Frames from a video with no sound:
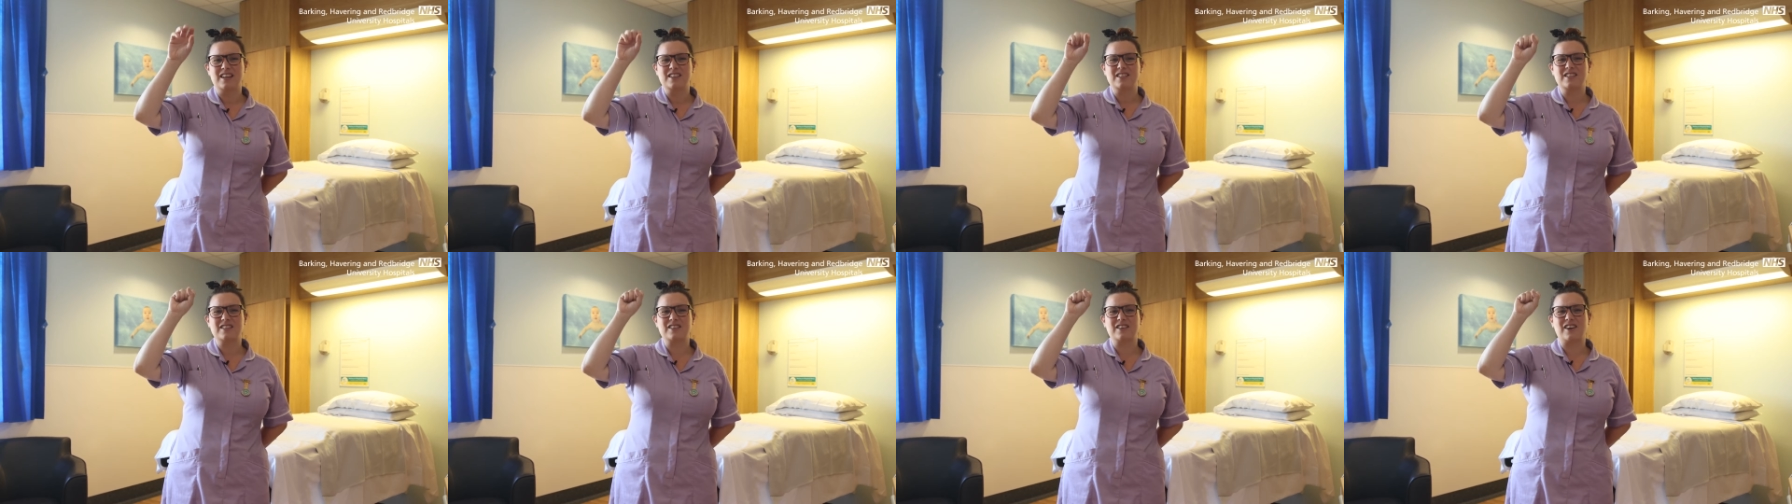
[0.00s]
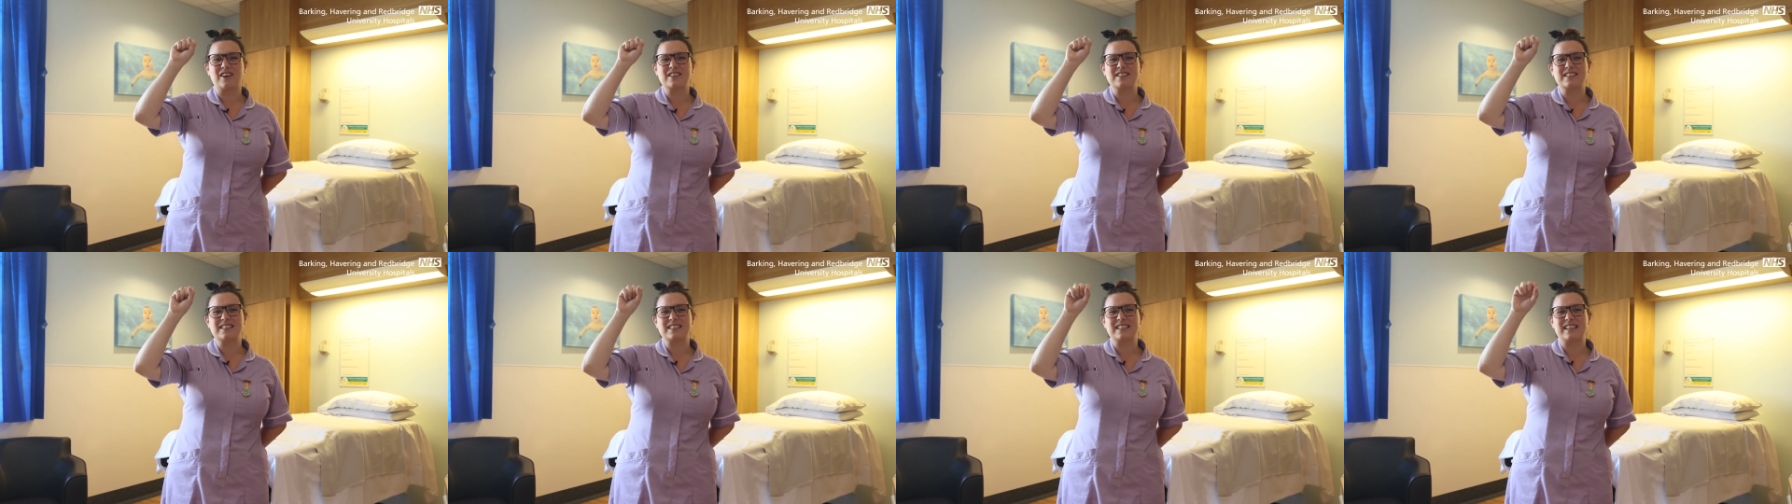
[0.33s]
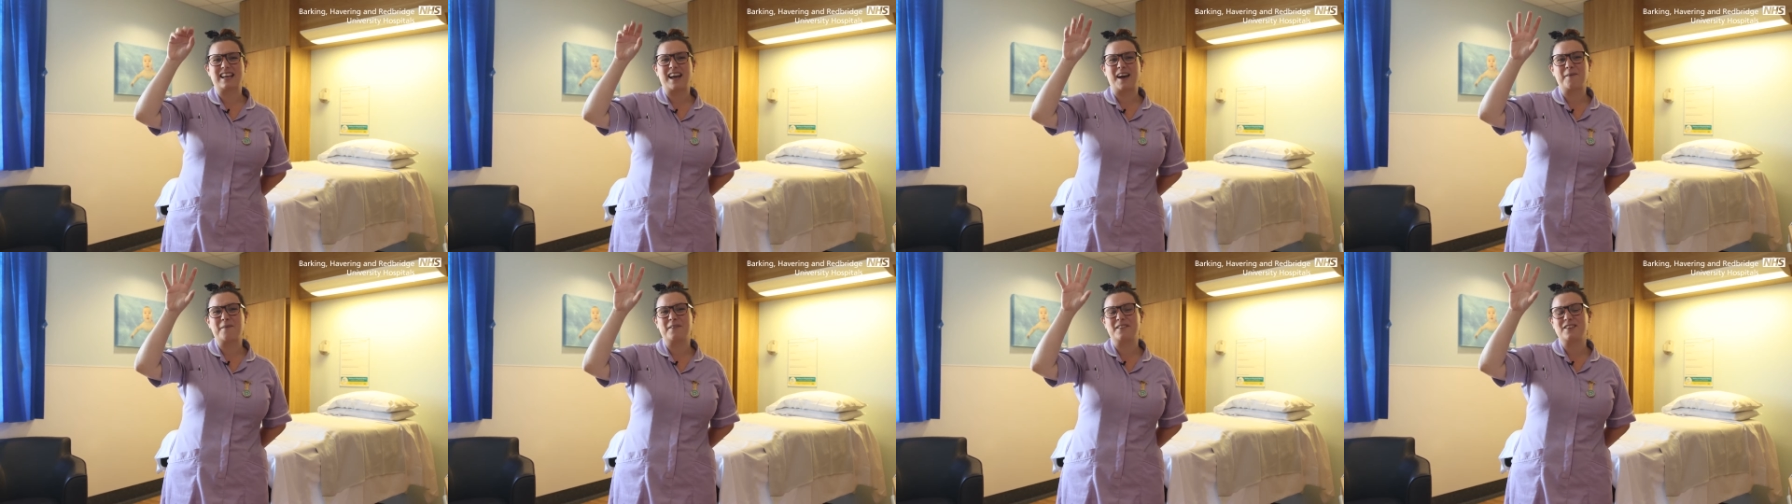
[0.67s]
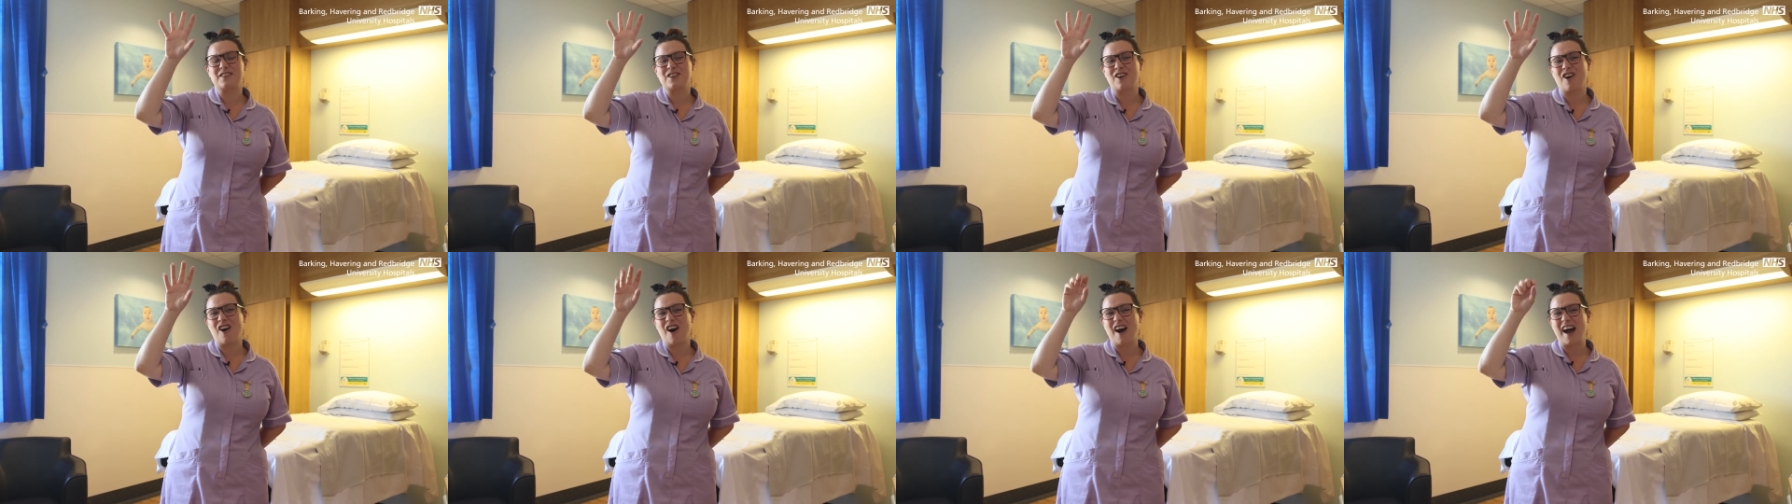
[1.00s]
Starting to get a
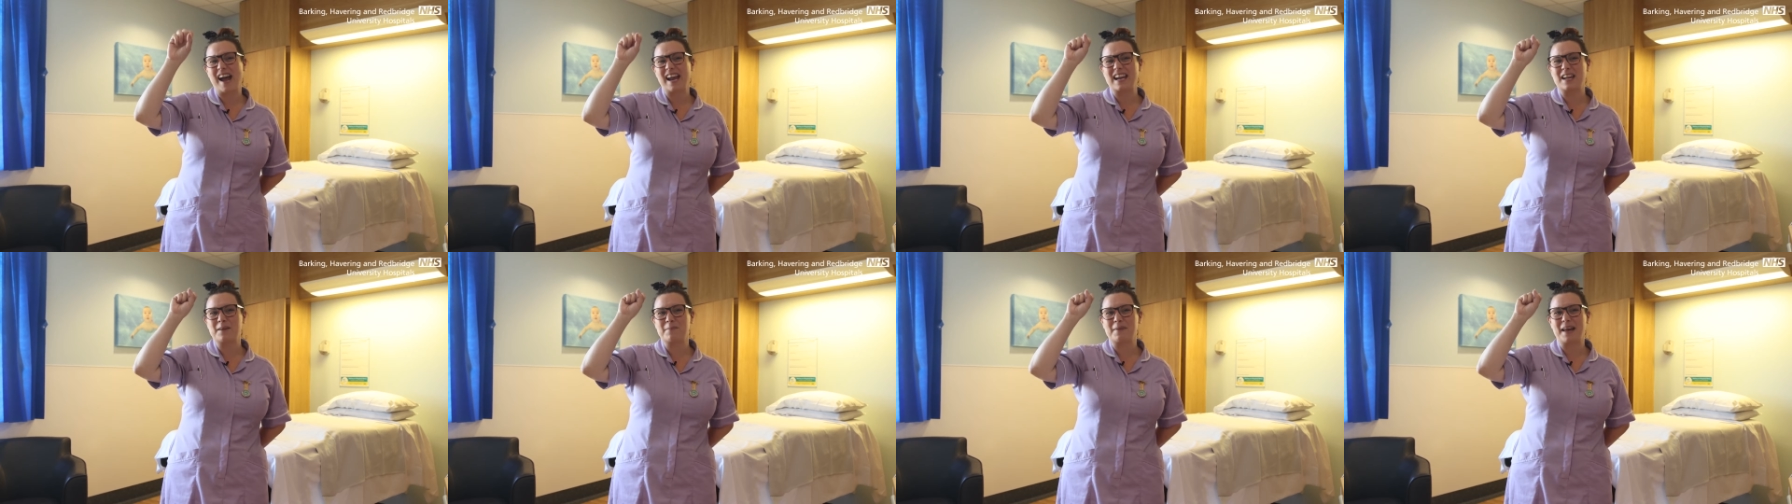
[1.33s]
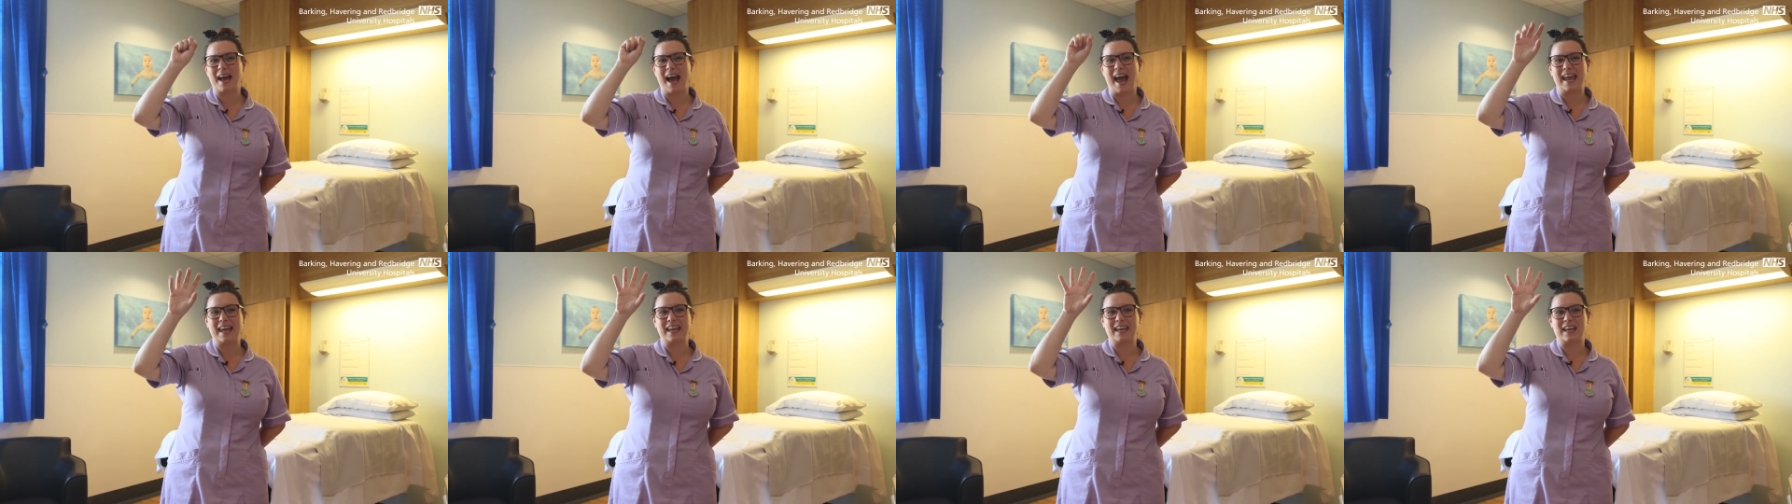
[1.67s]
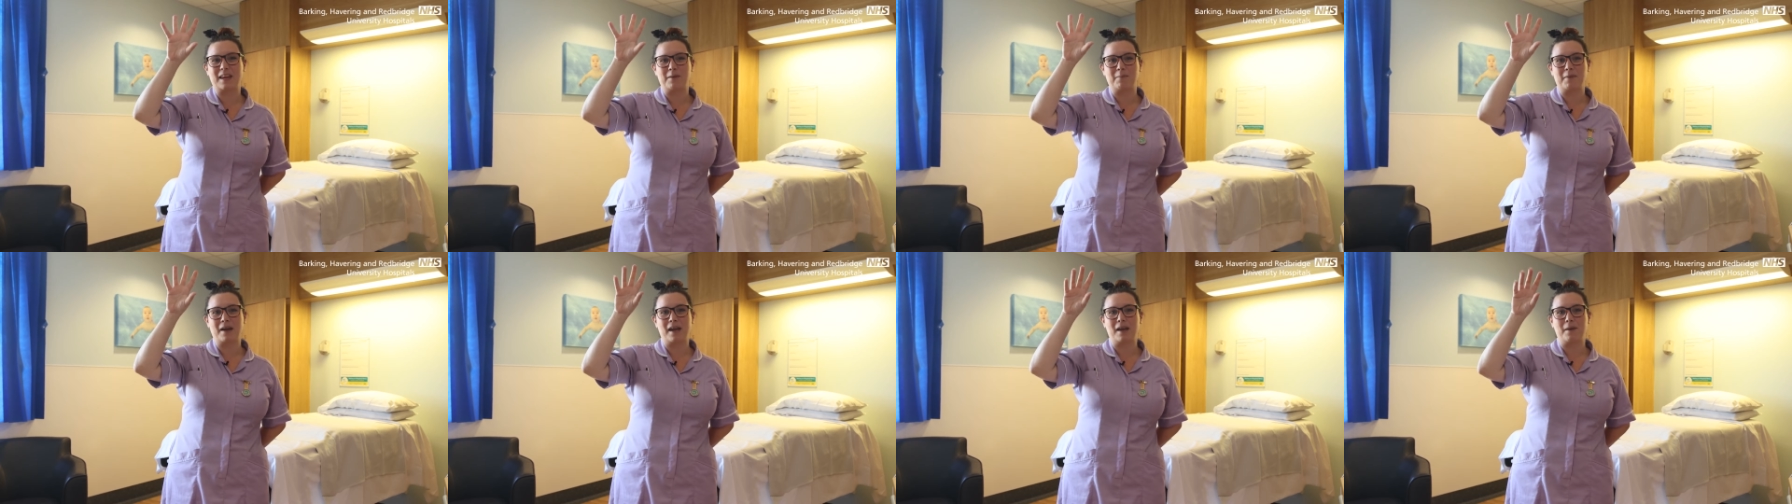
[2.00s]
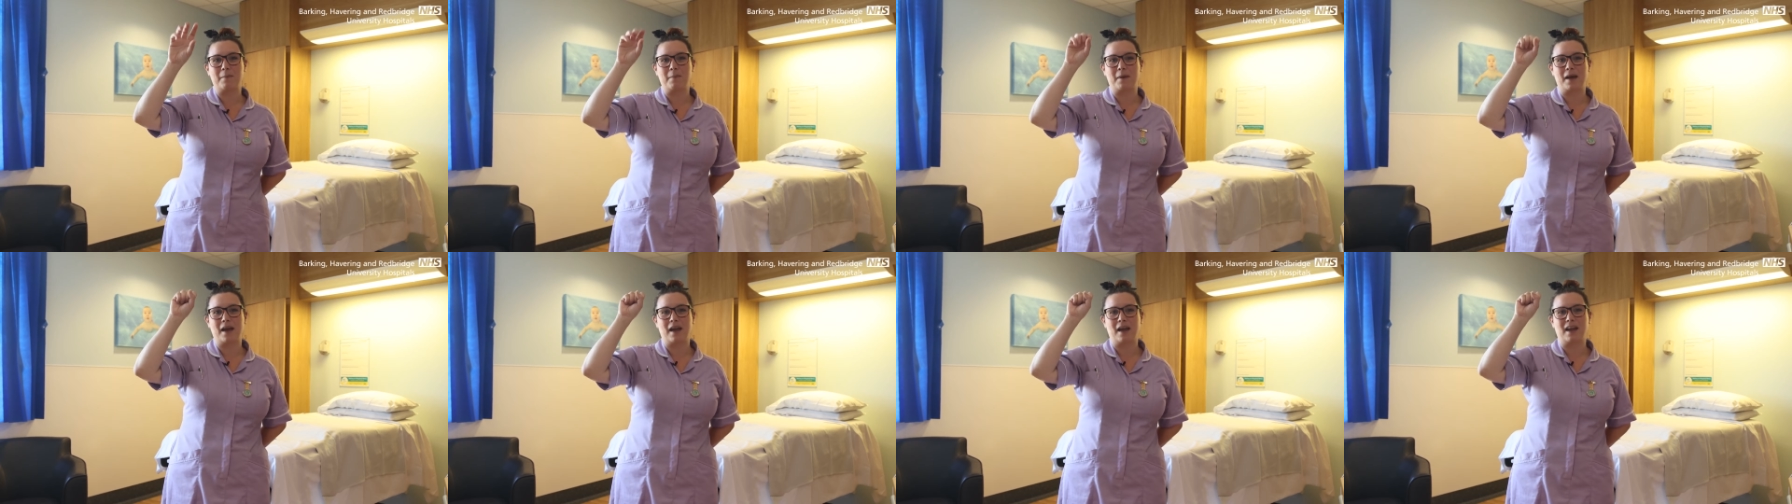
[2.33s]
tiny bit achy
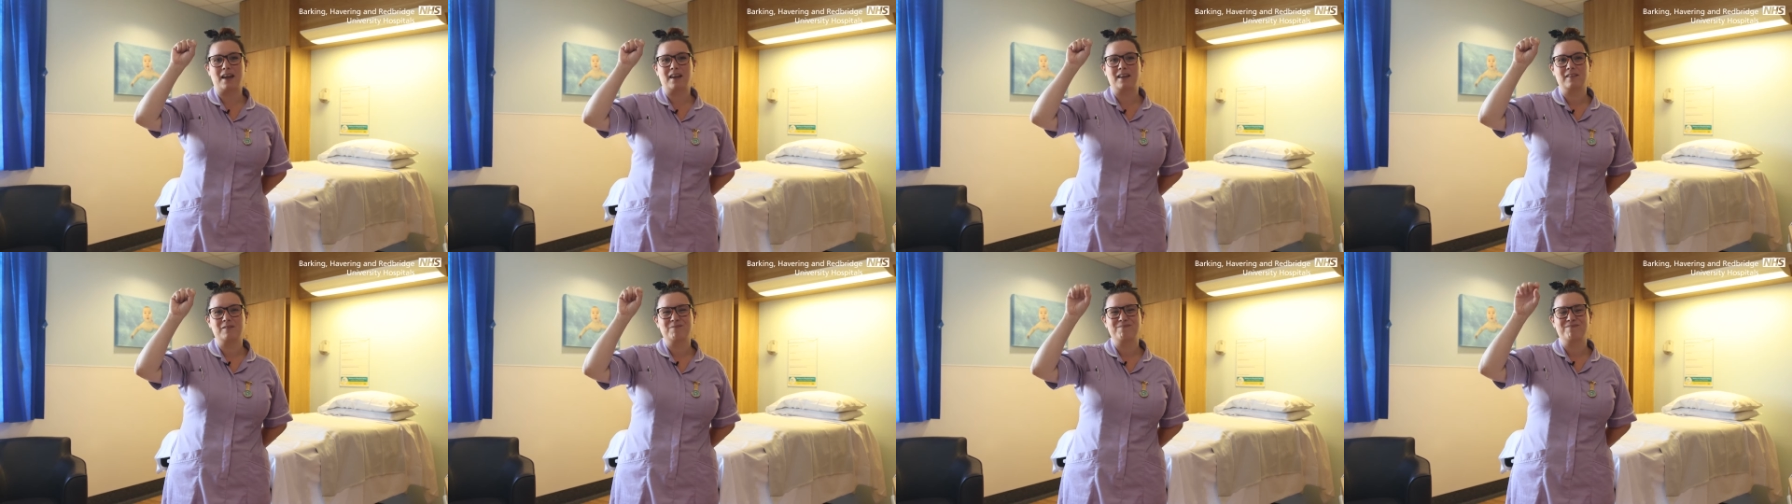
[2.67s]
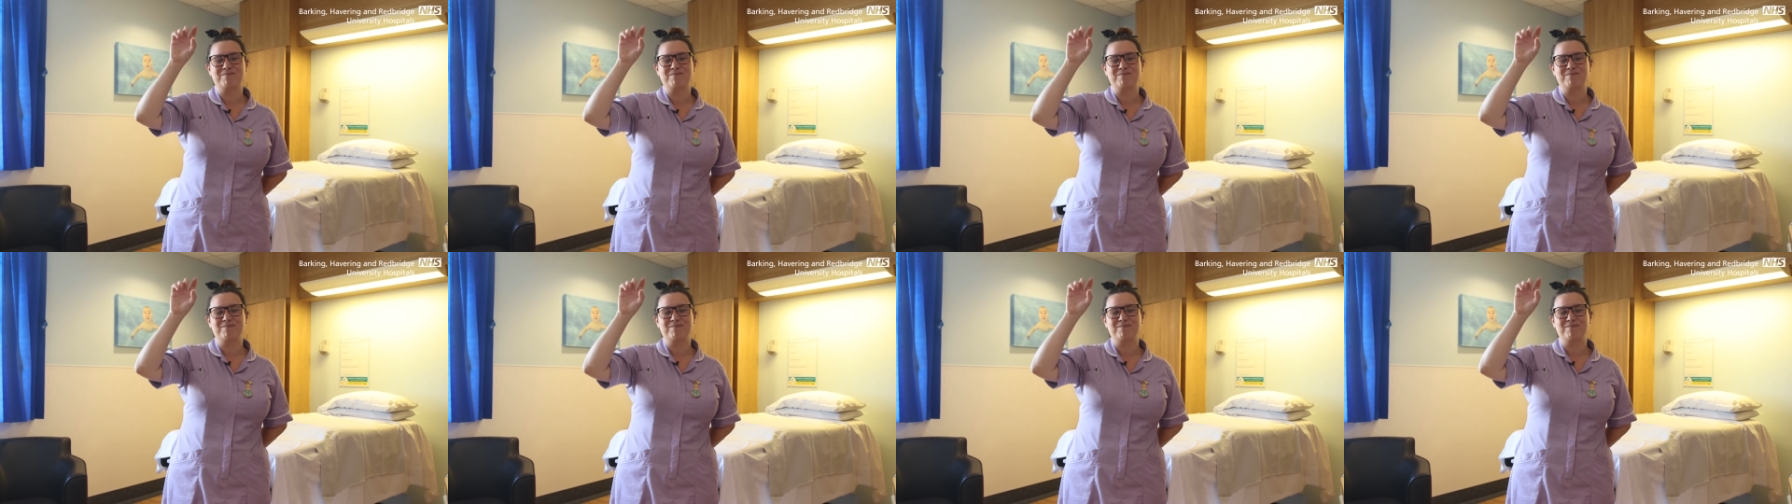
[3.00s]
maybe,